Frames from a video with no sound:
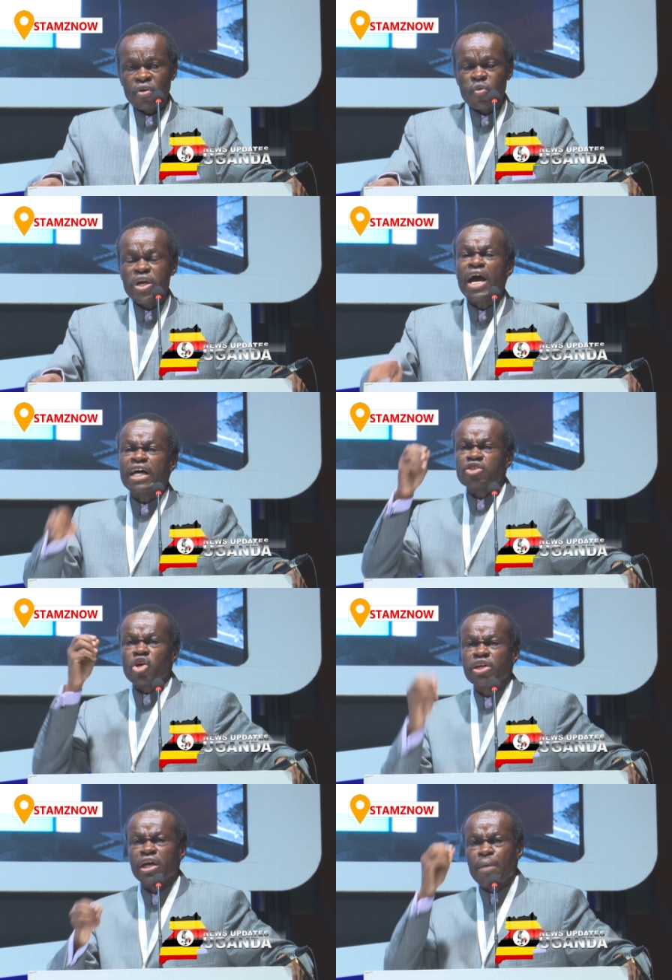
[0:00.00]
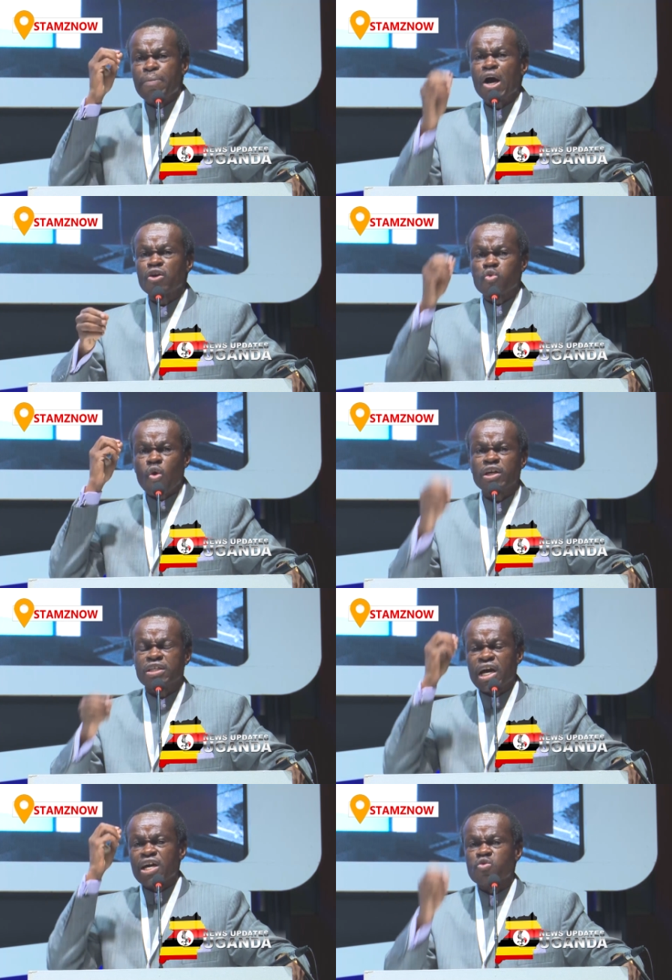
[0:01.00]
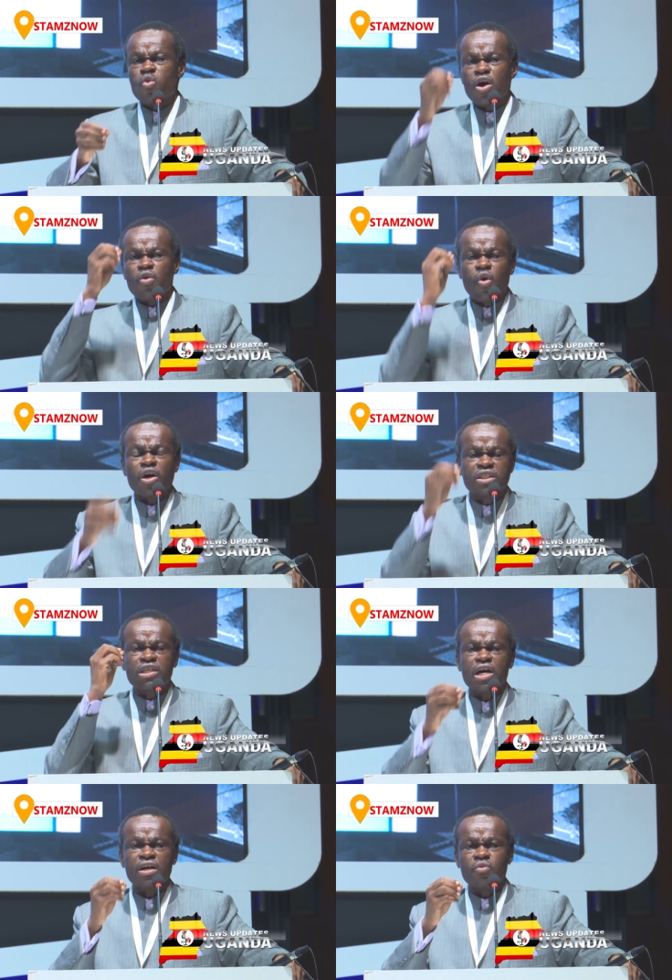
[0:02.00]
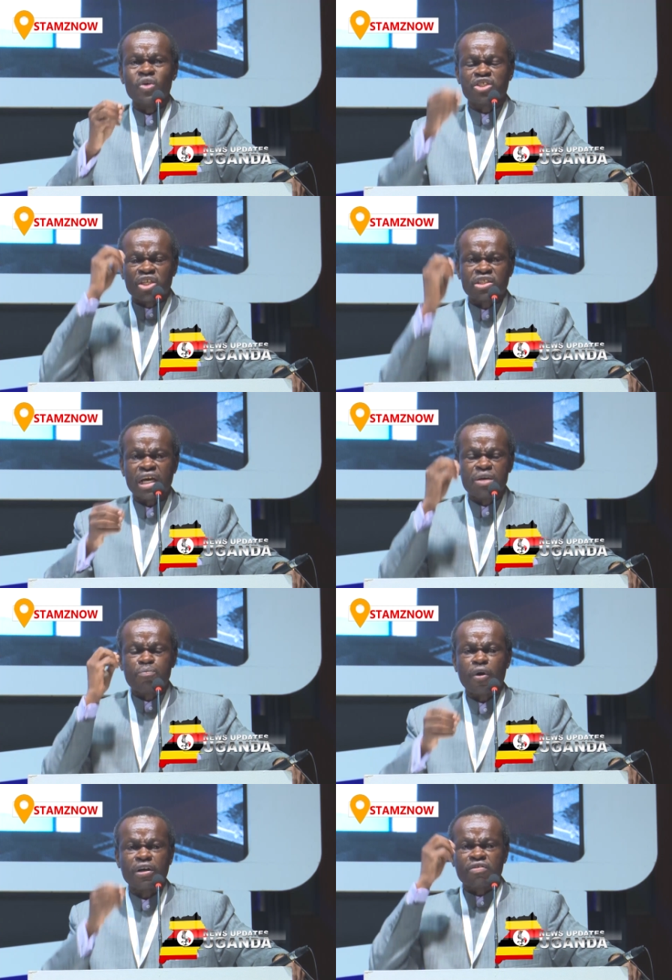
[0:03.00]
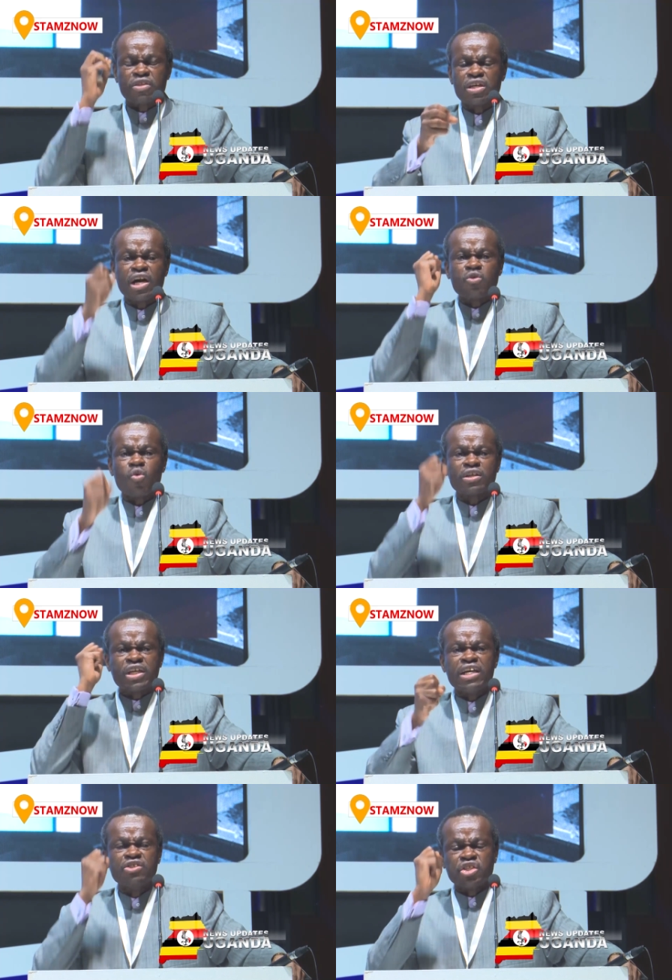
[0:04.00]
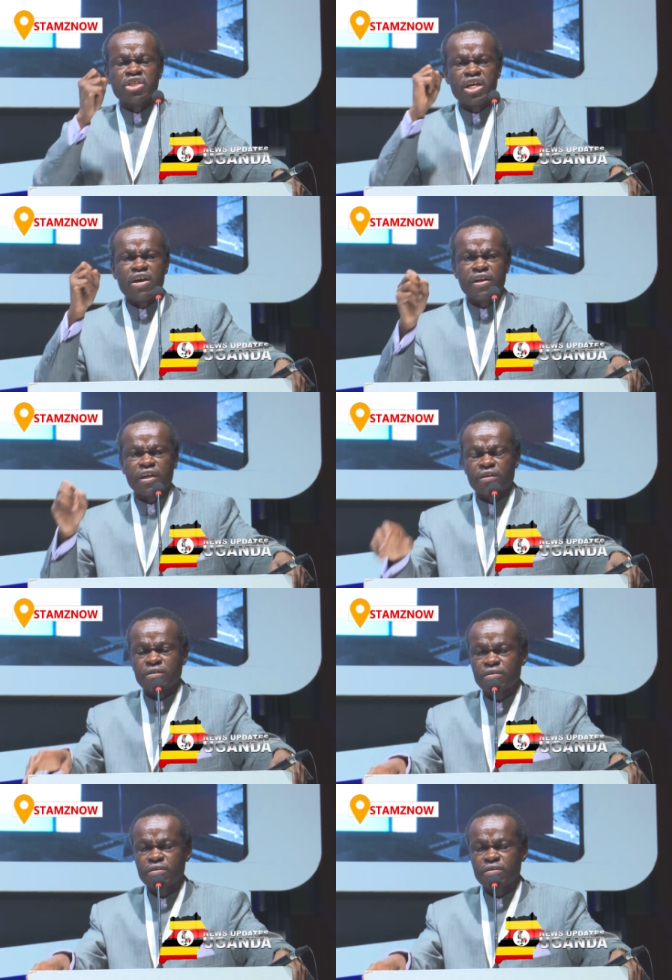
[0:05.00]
We are talking about water and wa water, which is an important thing, and water engineering.